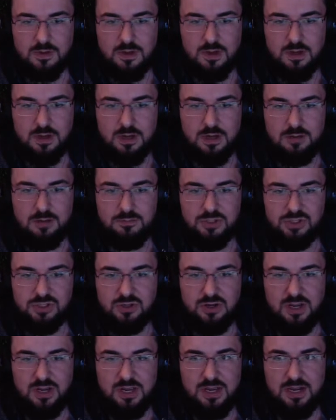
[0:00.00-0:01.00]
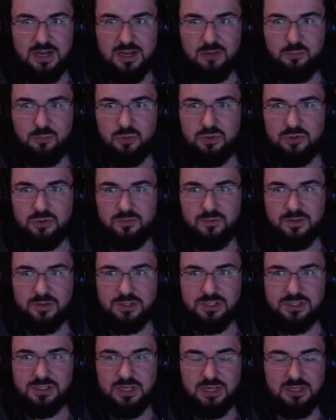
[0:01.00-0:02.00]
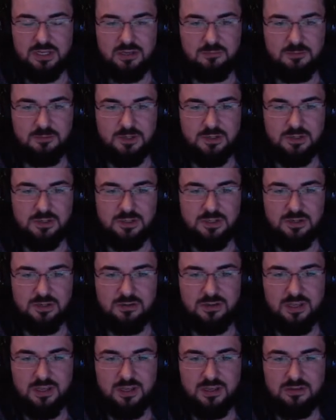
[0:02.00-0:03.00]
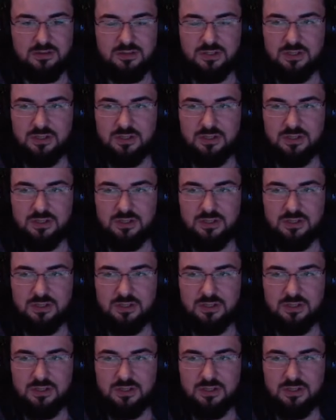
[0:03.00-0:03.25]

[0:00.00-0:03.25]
I'm just going to hang up on you for a second, Winston, okay? Just going to